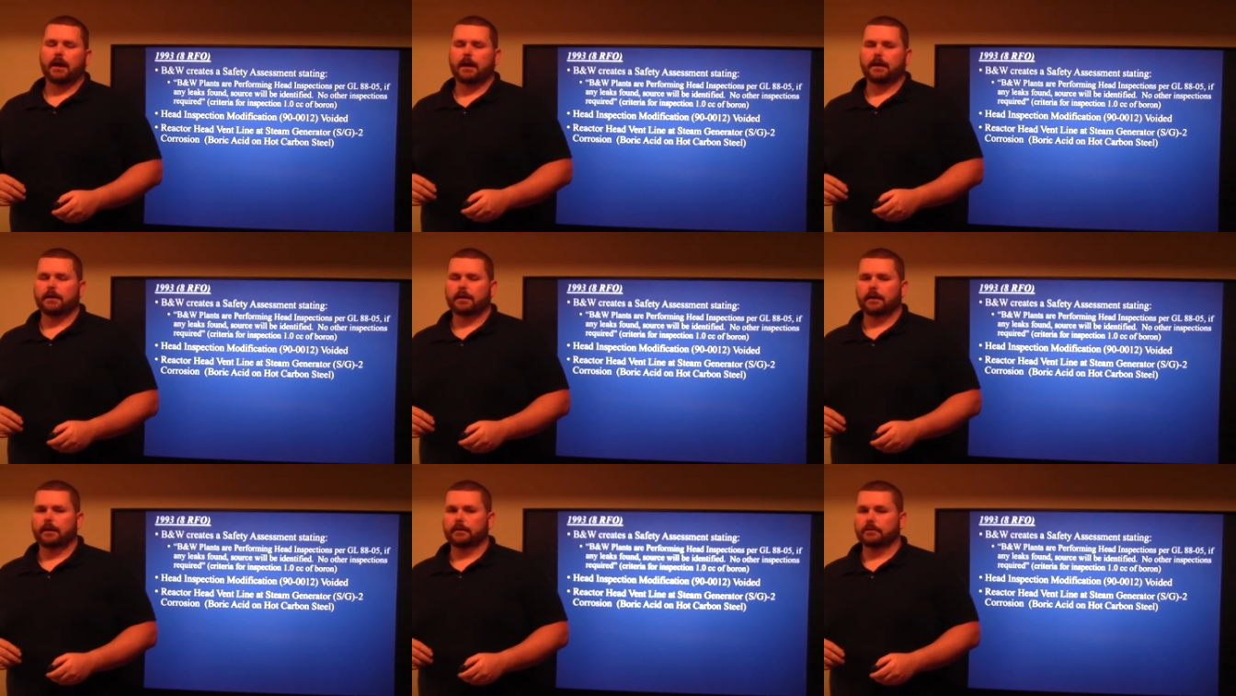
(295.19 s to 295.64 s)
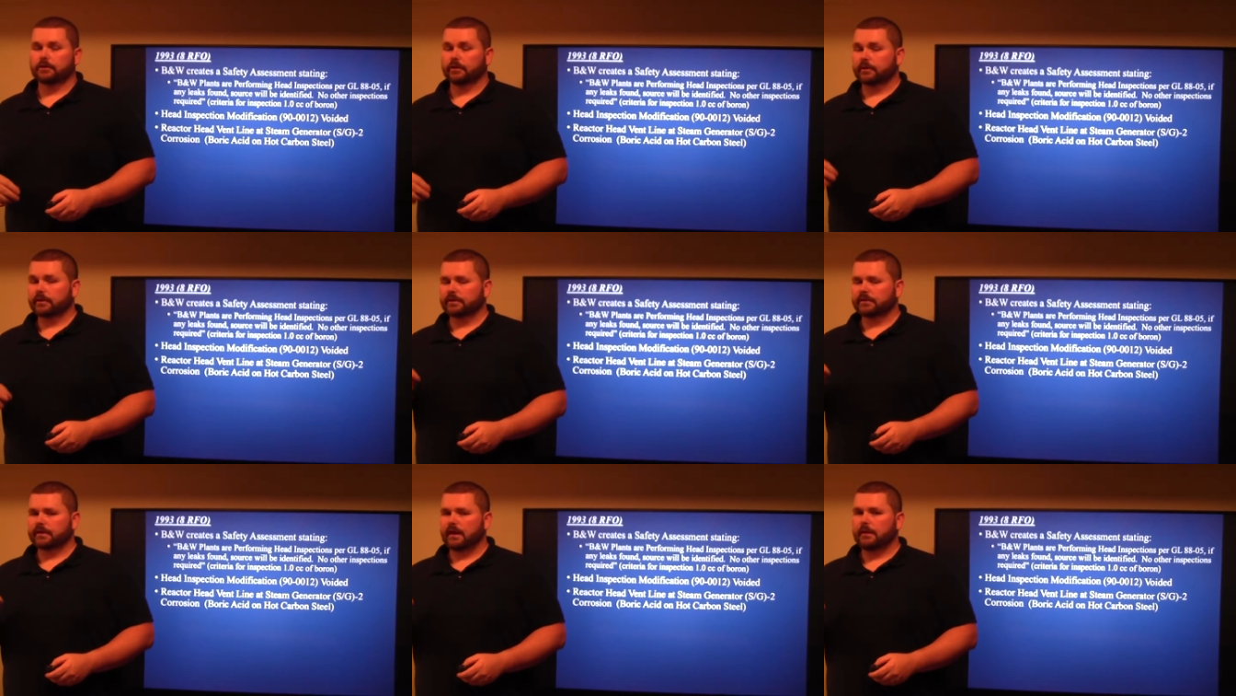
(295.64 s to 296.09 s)
And then
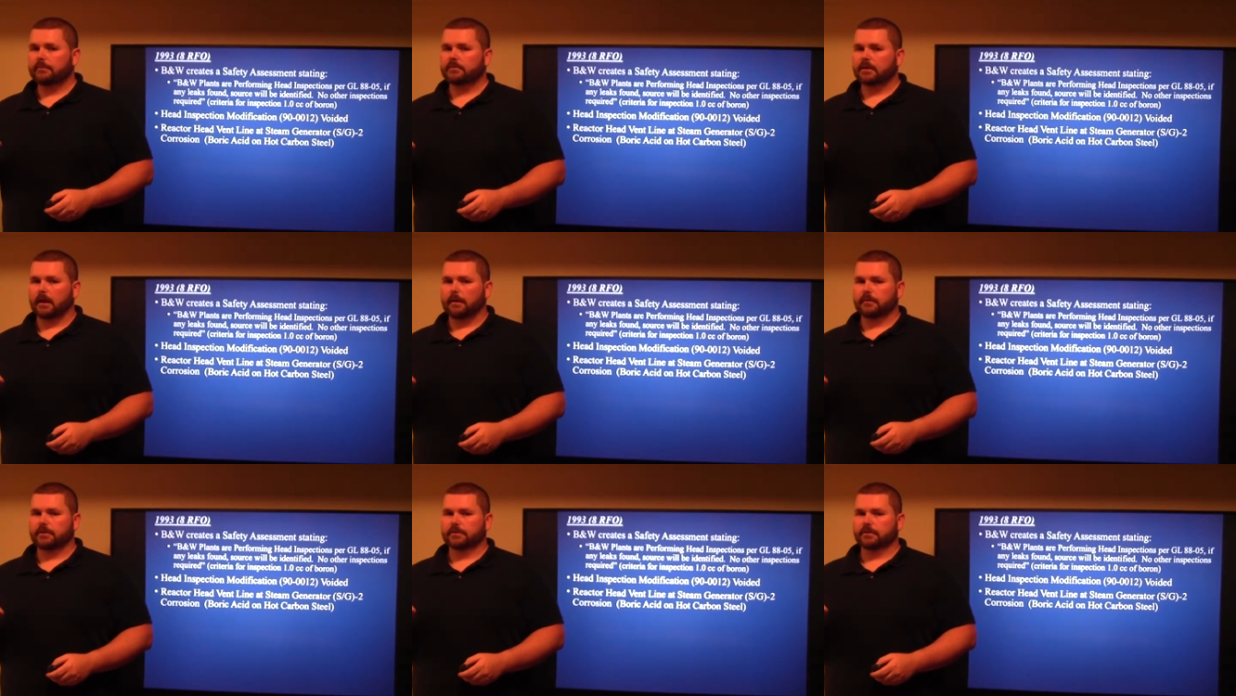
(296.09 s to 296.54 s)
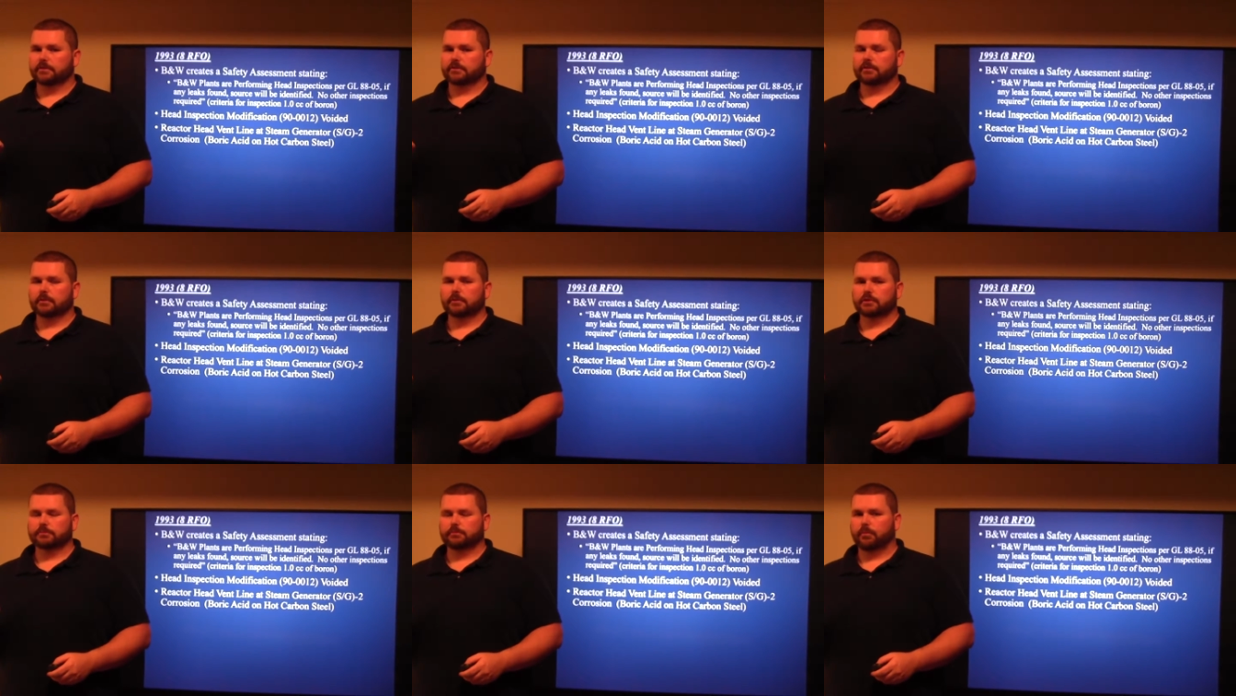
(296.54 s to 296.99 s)
during the same time, because there was
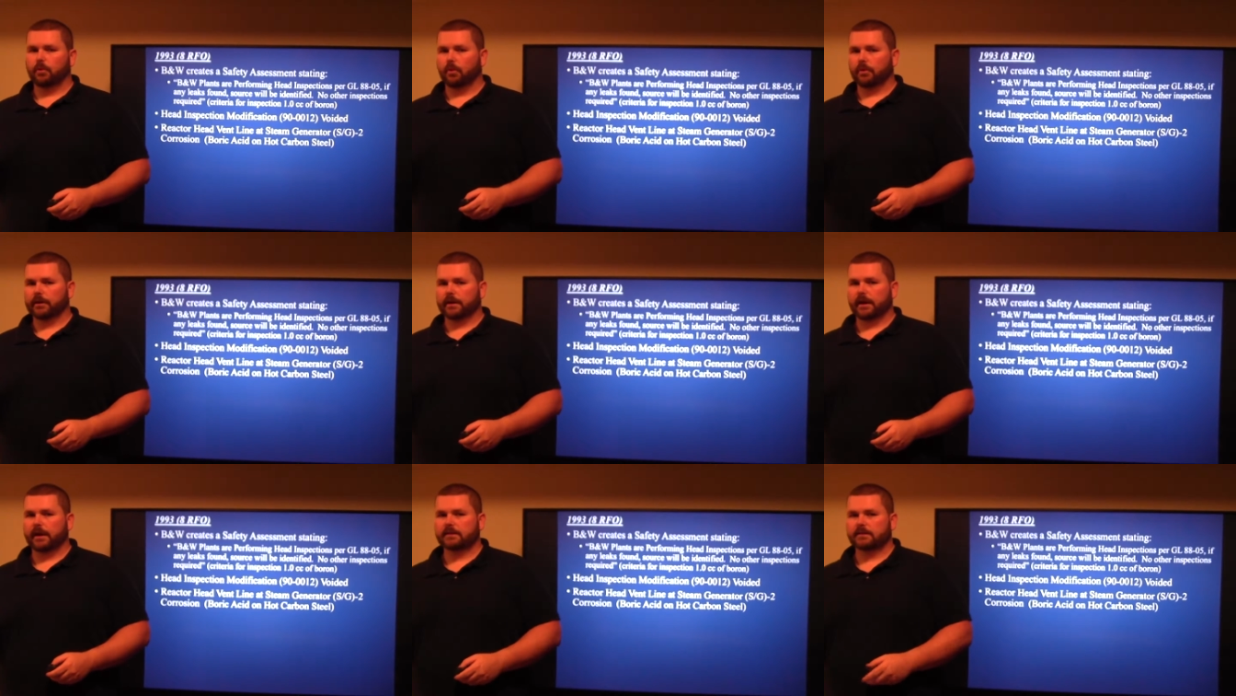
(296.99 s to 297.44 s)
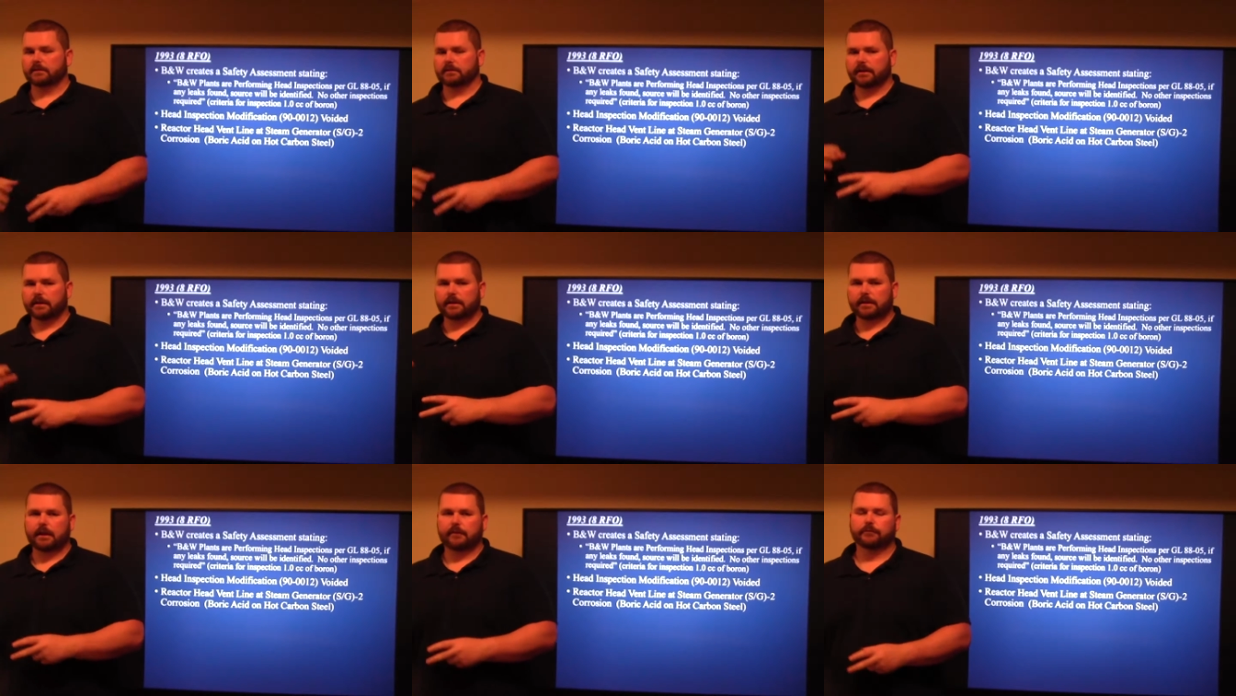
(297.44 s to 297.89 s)
so much boric acid
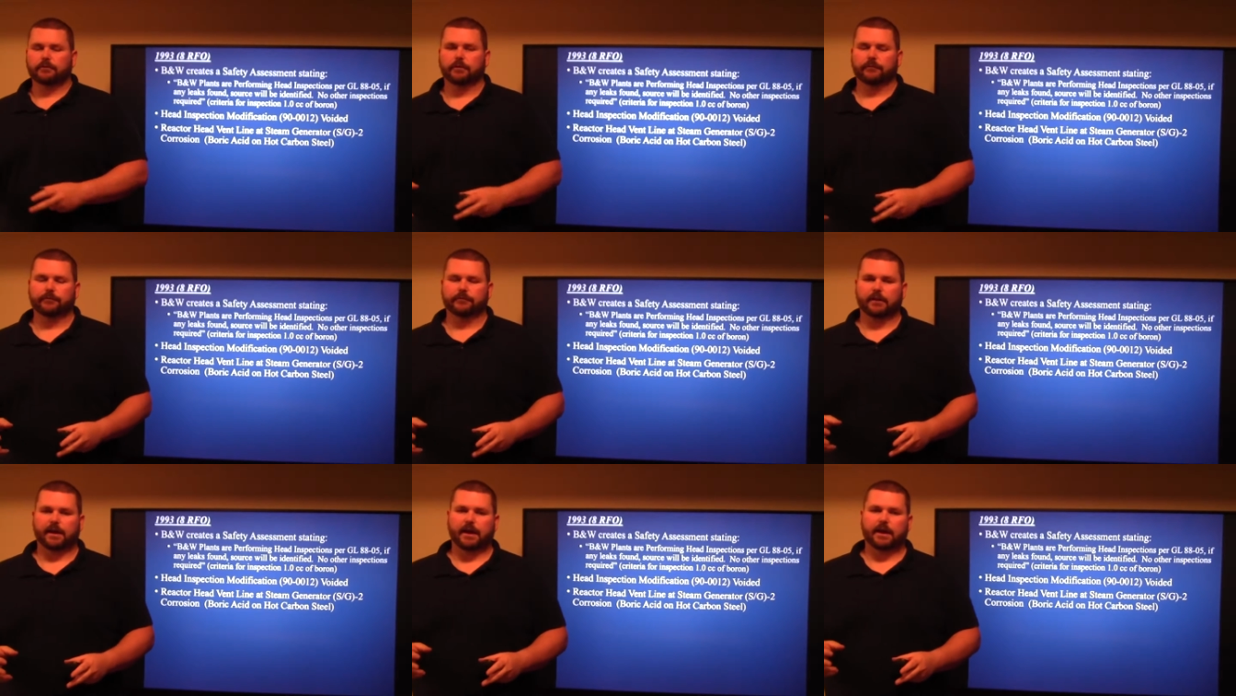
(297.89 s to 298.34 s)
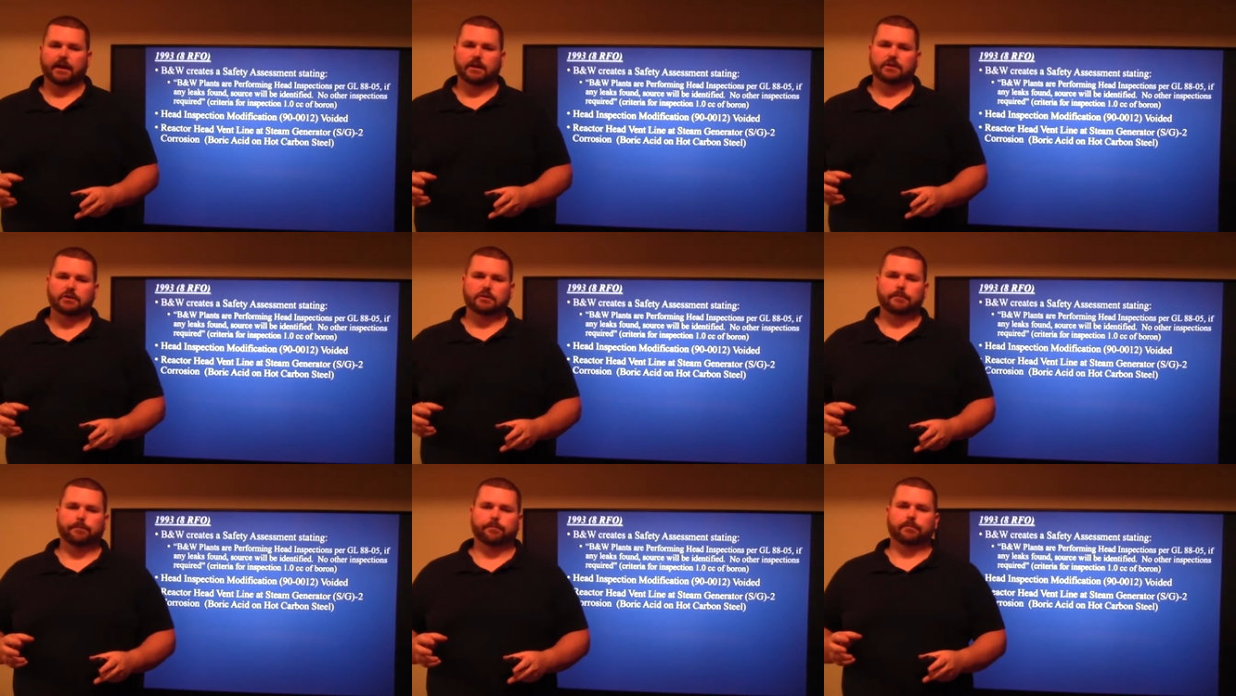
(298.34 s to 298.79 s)
leaking out from the
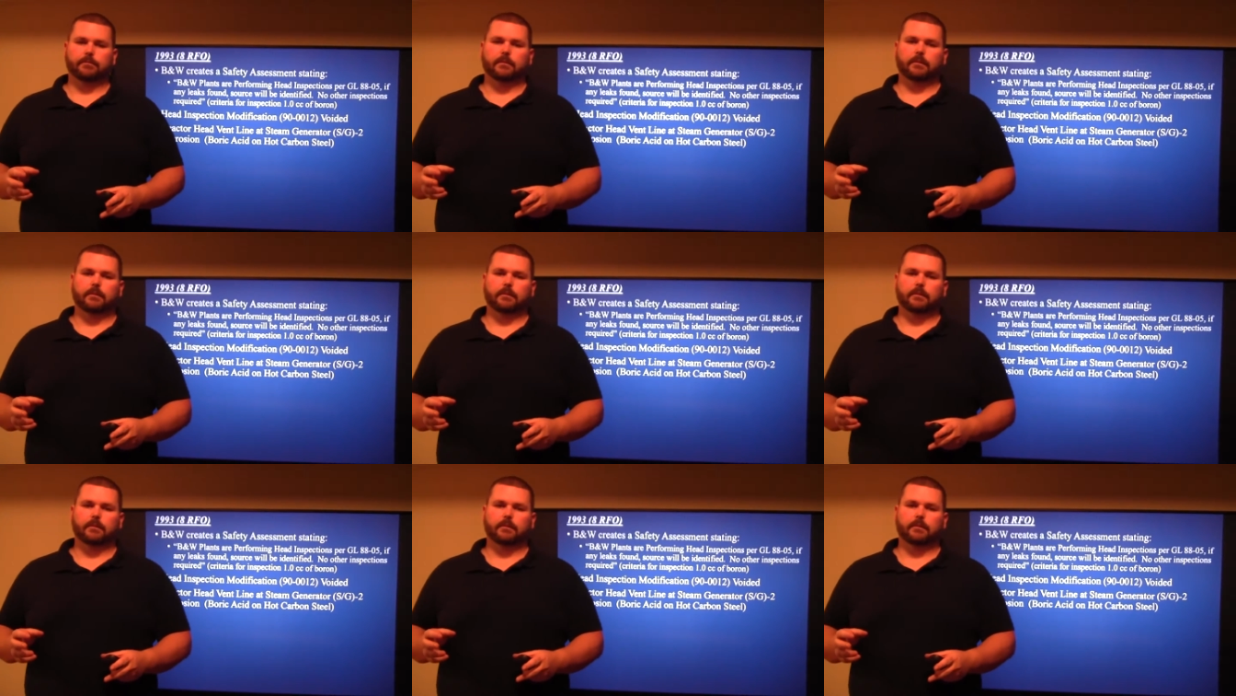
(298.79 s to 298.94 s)
flange,